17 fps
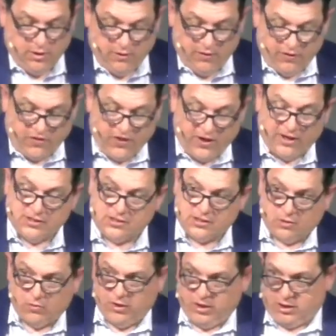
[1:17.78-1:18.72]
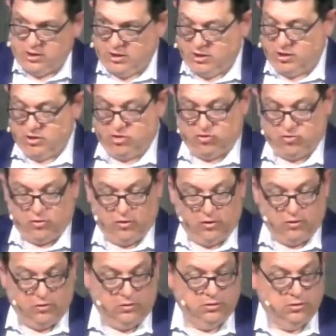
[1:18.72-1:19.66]
in the things that we can
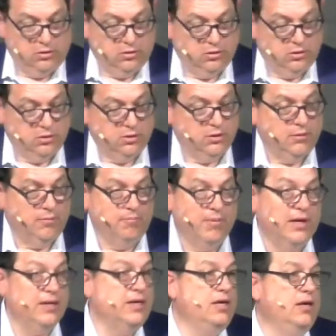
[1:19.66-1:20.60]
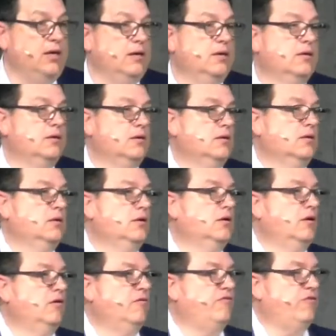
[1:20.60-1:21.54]
control? Money,
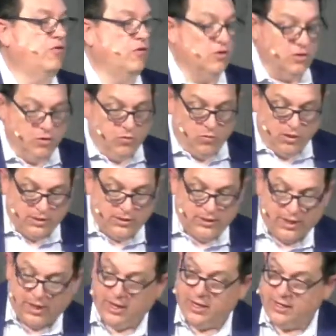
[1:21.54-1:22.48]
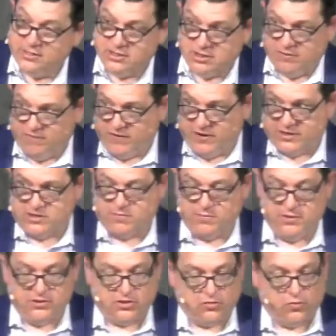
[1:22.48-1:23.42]
401ks,
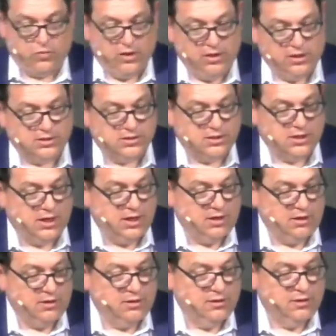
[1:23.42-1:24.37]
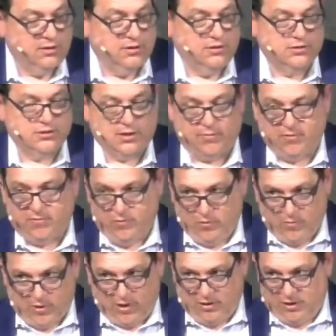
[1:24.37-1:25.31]
investments, real estate. Some of
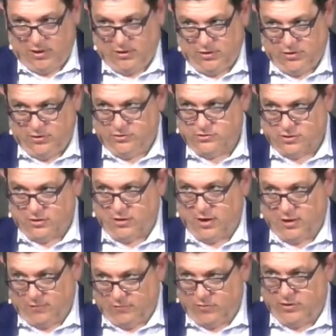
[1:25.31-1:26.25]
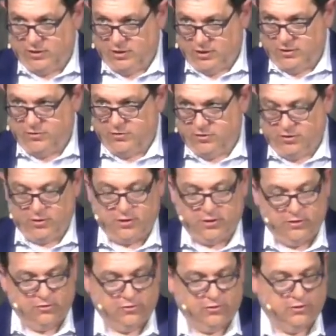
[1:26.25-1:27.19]
you might think those are not really under your
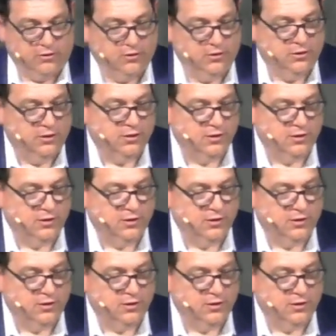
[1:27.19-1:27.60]
control.